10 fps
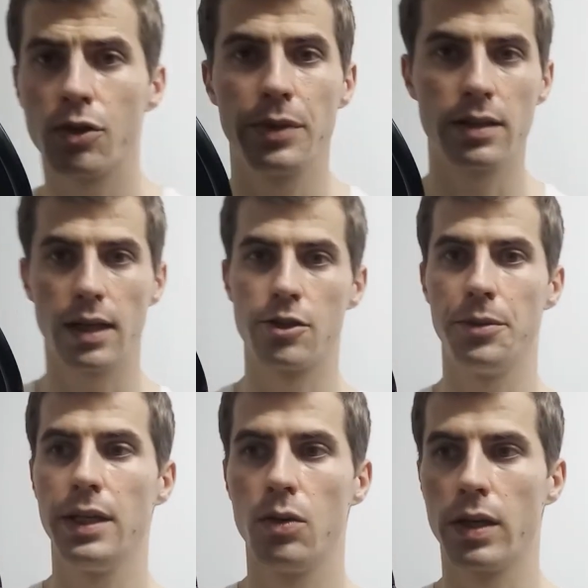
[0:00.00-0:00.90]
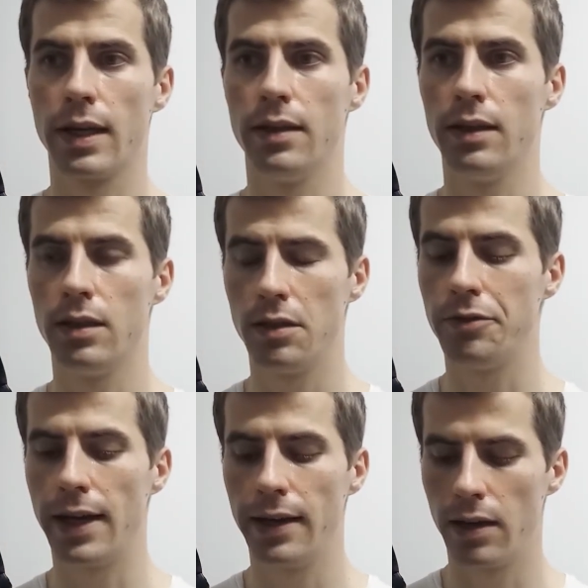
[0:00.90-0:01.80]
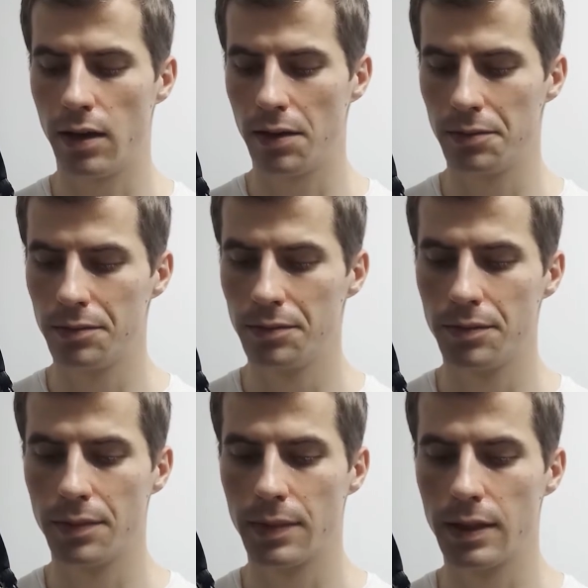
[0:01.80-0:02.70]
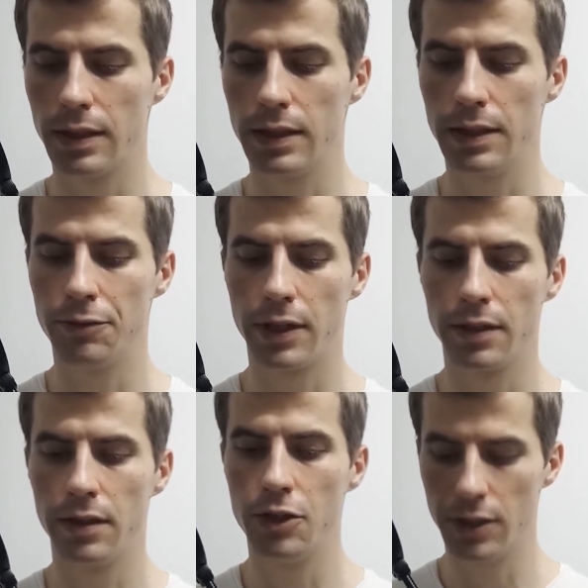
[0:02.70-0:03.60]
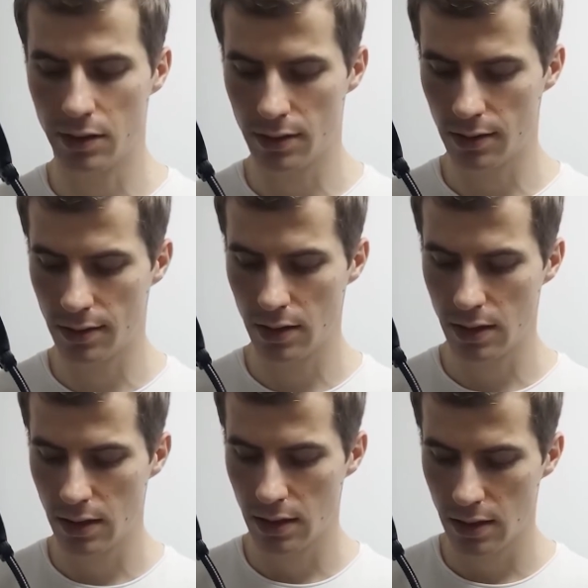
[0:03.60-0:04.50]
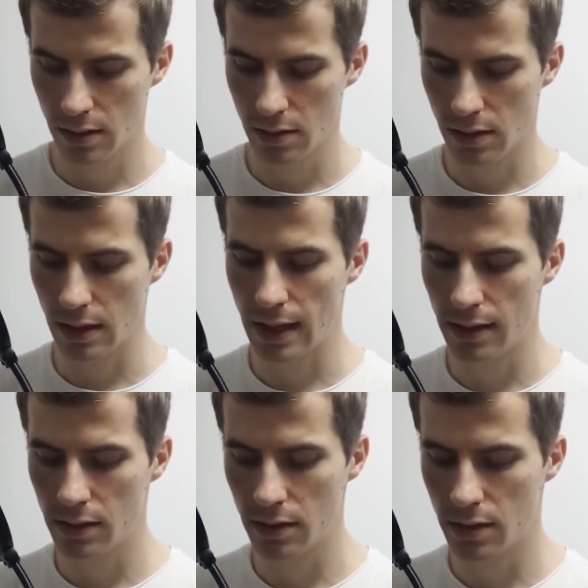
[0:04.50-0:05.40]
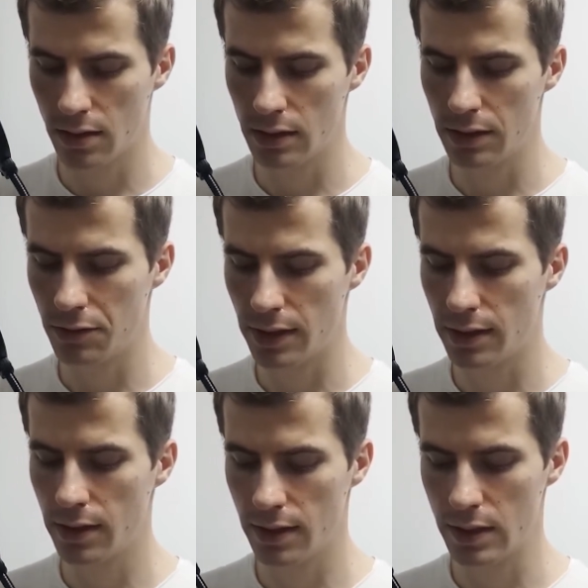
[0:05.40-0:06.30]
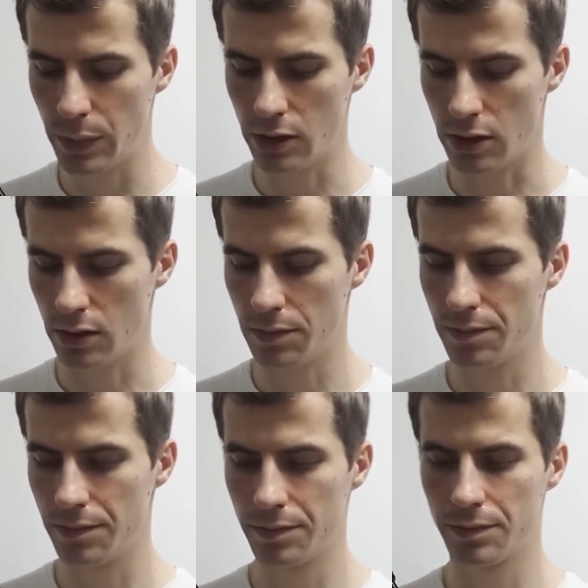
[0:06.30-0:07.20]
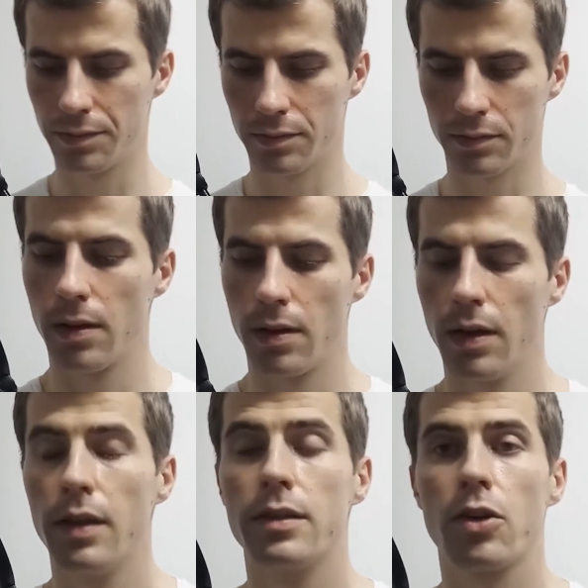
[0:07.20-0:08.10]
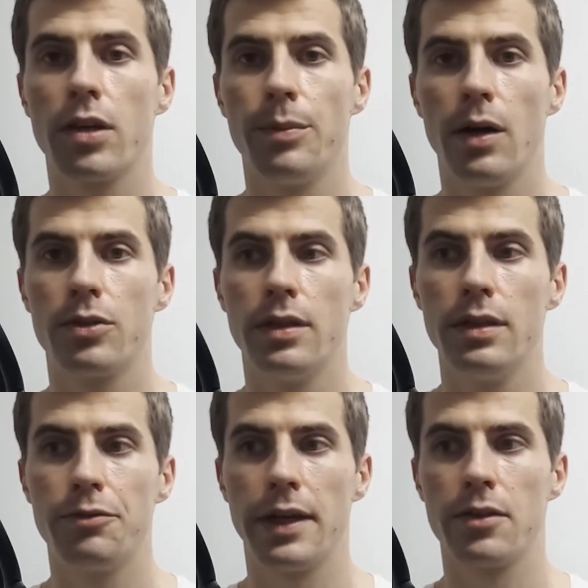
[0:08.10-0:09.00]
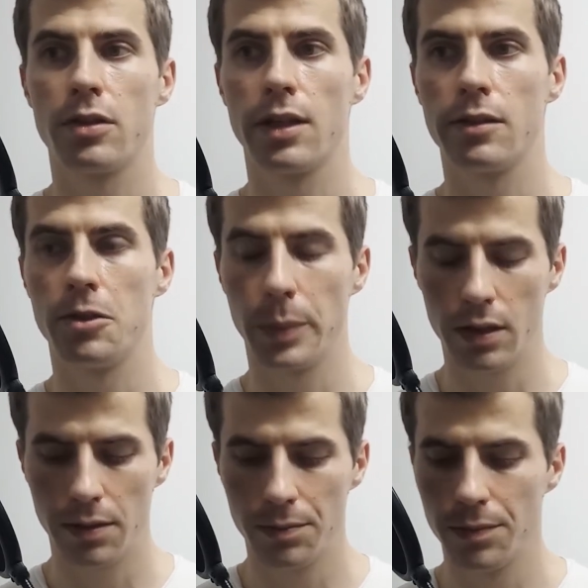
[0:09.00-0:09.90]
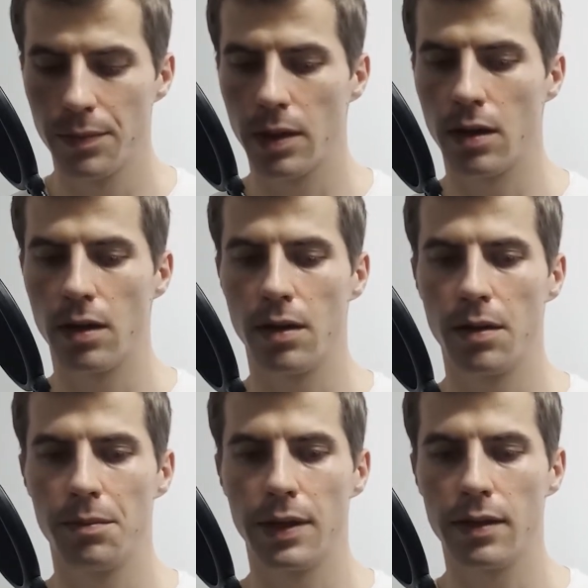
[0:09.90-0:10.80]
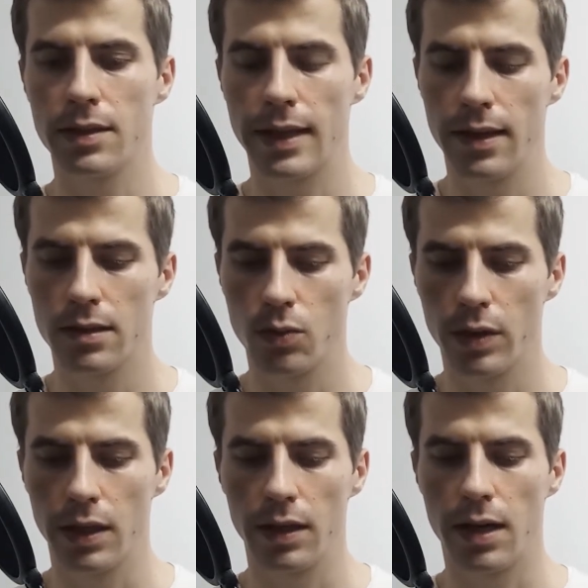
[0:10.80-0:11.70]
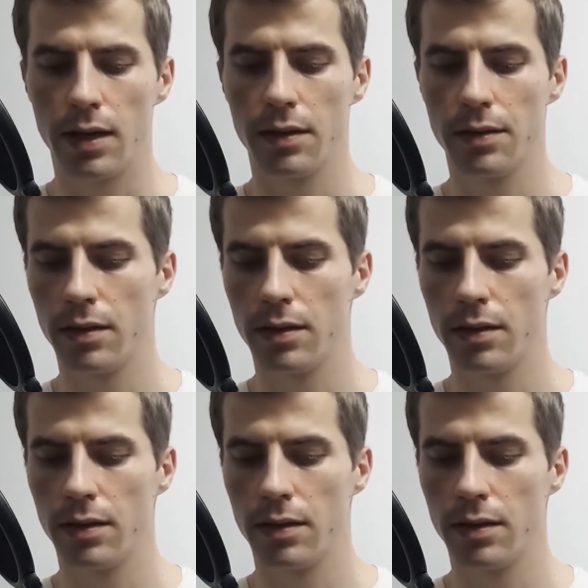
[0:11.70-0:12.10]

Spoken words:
From this culture media, we can identify different genuses and different species. Talking about differential culture media, in this case, we